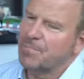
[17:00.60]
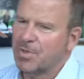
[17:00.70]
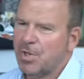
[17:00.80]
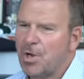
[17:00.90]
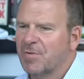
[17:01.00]

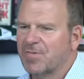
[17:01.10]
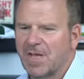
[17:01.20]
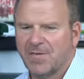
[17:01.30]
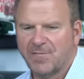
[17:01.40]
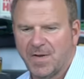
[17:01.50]
you know what's
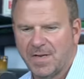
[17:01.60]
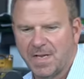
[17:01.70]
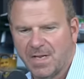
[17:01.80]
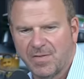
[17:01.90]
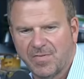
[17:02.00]
kind of
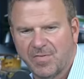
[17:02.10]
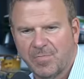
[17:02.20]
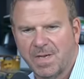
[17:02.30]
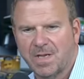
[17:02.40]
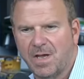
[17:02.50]
funny is is
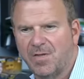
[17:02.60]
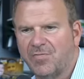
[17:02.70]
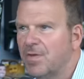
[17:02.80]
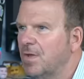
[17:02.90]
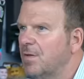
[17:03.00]
because
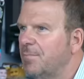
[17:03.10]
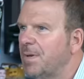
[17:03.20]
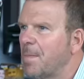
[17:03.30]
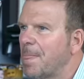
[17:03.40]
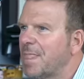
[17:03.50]
because
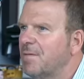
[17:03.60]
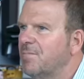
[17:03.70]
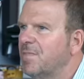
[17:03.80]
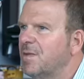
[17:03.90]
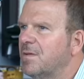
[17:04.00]
baseball was
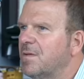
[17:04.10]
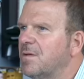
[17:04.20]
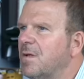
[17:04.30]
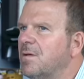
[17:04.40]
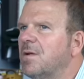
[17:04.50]
religion when
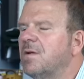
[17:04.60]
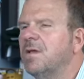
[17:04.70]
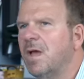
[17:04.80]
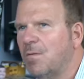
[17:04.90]
you were a kid.